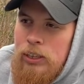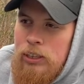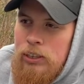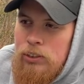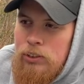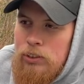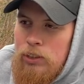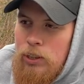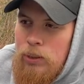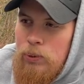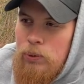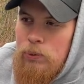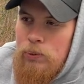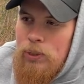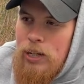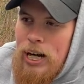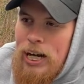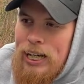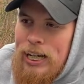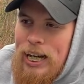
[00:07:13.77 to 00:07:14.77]
So
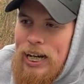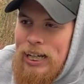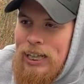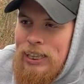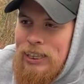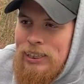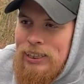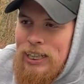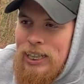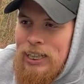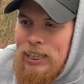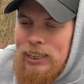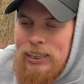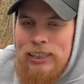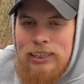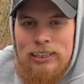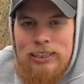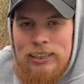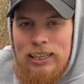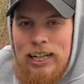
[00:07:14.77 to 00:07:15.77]
I can't exactly
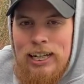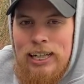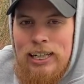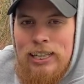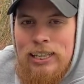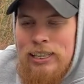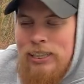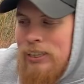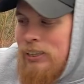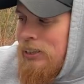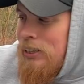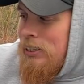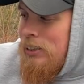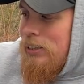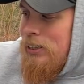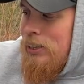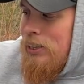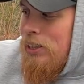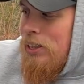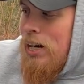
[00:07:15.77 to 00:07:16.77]
say that
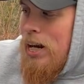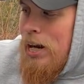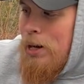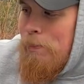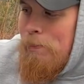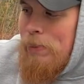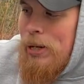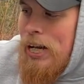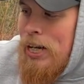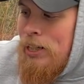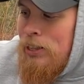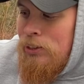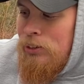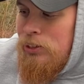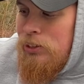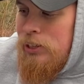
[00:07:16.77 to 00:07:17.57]
they're out of balance or